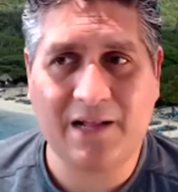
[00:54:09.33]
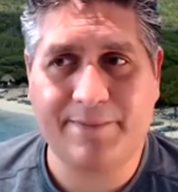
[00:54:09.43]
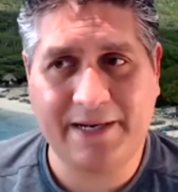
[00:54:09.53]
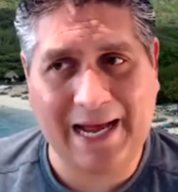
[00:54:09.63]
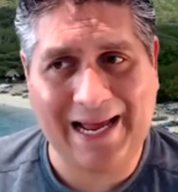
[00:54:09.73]

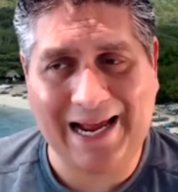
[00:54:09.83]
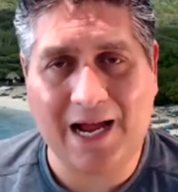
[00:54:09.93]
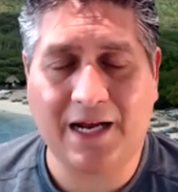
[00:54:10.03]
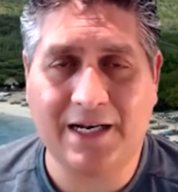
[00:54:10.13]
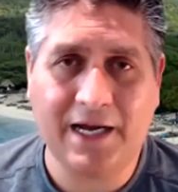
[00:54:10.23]
but I
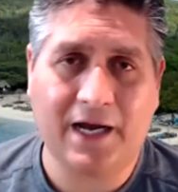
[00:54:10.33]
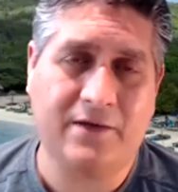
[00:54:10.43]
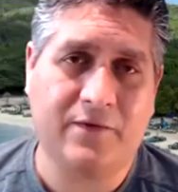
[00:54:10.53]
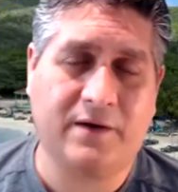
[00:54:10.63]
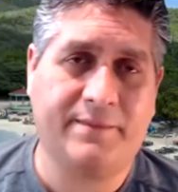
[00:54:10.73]
highly
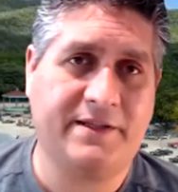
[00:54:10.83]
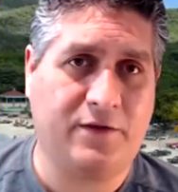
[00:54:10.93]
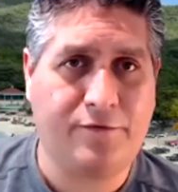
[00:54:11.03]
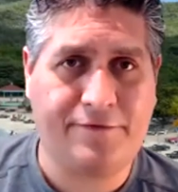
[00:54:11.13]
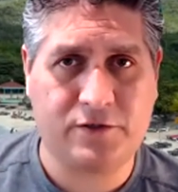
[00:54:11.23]
recommend that
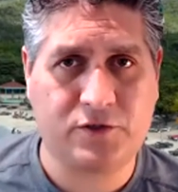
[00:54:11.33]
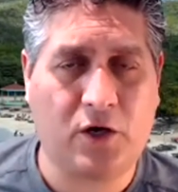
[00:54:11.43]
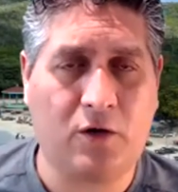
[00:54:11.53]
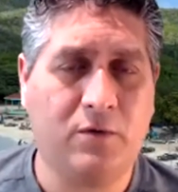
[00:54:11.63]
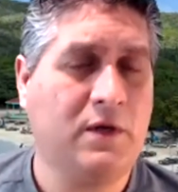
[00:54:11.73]
you first
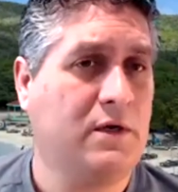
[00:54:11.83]
go